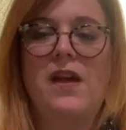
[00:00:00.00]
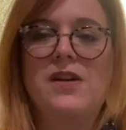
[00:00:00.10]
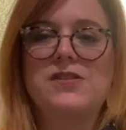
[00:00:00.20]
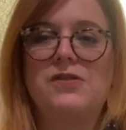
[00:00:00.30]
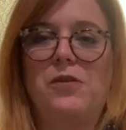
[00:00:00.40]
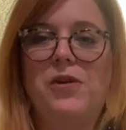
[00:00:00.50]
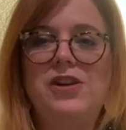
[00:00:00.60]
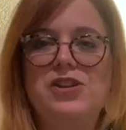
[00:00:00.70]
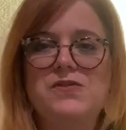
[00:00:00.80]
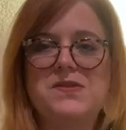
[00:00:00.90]
So I
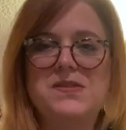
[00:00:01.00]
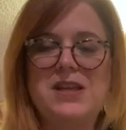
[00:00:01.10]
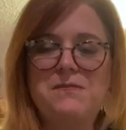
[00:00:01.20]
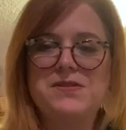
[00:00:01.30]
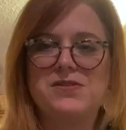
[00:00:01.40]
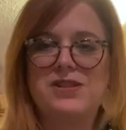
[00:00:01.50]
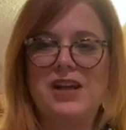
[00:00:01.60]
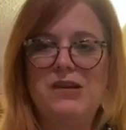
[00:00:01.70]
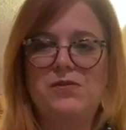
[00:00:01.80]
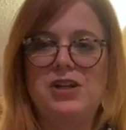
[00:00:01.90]
wanted to use those up. So
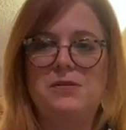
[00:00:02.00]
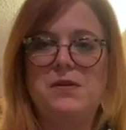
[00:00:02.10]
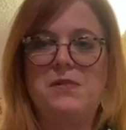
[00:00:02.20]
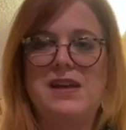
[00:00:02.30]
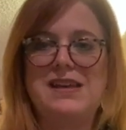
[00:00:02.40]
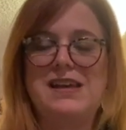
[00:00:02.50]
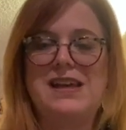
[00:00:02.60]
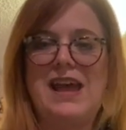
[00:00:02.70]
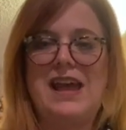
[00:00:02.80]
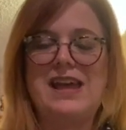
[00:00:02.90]
tonight we're going to be making
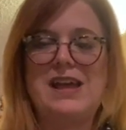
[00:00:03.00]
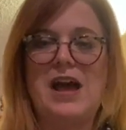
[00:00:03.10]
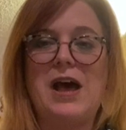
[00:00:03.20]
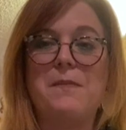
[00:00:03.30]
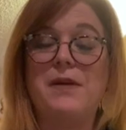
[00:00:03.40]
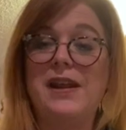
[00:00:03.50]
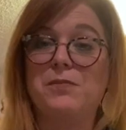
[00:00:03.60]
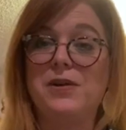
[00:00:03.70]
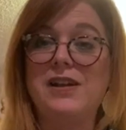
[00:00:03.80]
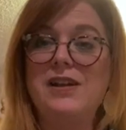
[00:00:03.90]
a banana
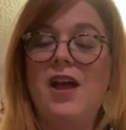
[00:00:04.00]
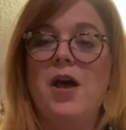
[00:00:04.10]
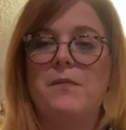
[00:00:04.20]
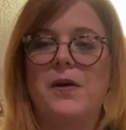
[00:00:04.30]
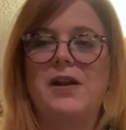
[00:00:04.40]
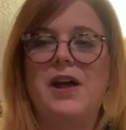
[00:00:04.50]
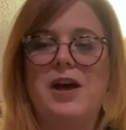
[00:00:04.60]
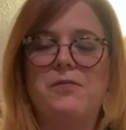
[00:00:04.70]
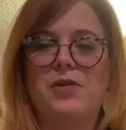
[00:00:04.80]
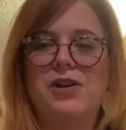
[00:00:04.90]
bread, but
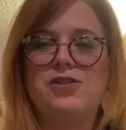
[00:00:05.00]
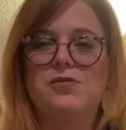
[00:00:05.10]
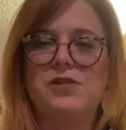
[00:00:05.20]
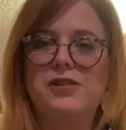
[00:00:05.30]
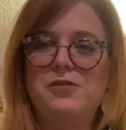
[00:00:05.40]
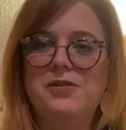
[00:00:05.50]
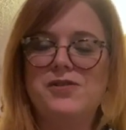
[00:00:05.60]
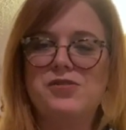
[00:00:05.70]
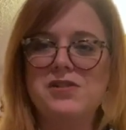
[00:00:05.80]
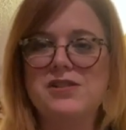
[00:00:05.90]
we're going to do it with a little bit of a
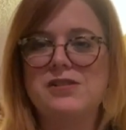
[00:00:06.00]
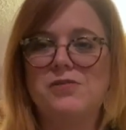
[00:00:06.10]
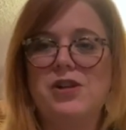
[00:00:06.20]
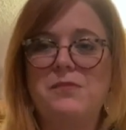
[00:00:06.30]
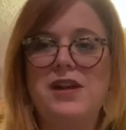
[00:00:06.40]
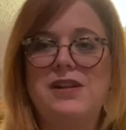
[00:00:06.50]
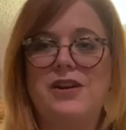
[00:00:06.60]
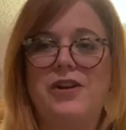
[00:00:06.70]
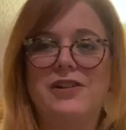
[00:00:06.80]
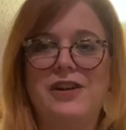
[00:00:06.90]
twist because we're going to make it in
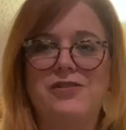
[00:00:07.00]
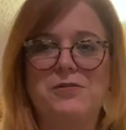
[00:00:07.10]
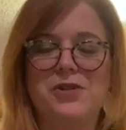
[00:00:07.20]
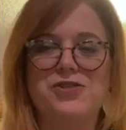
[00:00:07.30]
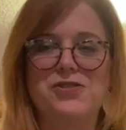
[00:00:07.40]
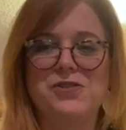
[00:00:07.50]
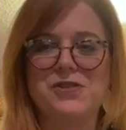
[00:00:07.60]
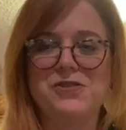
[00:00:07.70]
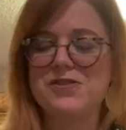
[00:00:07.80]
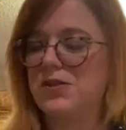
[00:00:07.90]
our electric pressure
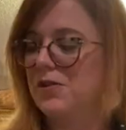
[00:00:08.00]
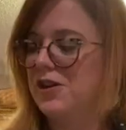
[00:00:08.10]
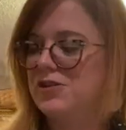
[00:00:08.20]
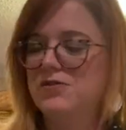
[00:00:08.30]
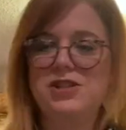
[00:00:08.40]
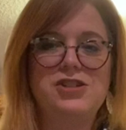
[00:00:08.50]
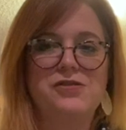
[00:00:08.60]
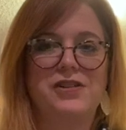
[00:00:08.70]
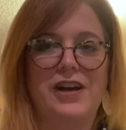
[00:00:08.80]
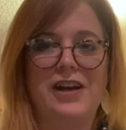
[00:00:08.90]
cooker. So
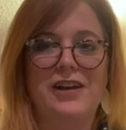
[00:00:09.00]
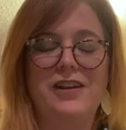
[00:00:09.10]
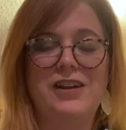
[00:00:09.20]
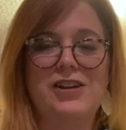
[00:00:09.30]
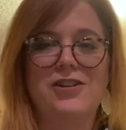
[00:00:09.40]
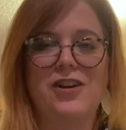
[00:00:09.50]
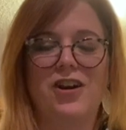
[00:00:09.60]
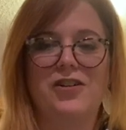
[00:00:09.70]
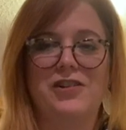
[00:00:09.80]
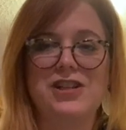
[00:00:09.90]
R2D2 and I here are
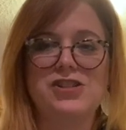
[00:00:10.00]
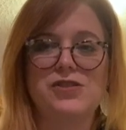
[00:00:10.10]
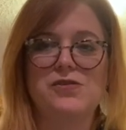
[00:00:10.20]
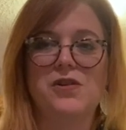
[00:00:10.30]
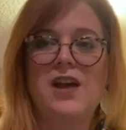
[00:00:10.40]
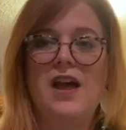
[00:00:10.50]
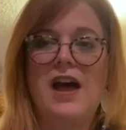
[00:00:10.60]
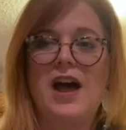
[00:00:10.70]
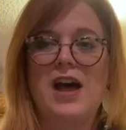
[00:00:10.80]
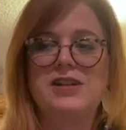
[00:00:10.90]
going to
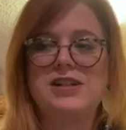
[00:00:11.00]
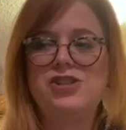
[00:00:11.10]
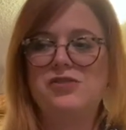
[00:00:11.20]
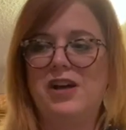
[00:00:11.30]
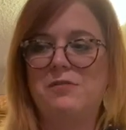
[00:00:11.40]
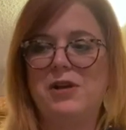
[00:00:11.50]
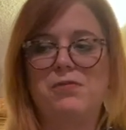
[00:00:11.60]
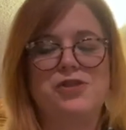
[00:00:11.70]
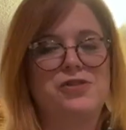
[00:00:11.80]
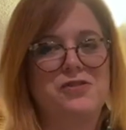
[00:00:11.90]
teach you how to make
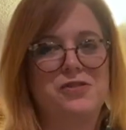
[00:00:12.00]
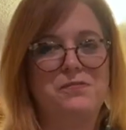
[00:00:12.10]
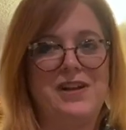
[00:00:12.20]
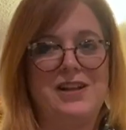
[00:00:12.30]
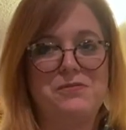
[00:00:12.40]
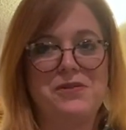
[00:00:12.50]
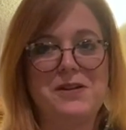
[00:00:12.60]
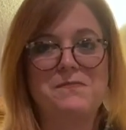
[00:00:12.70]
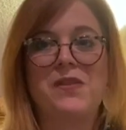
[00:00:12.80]
pressure cooker banana bread.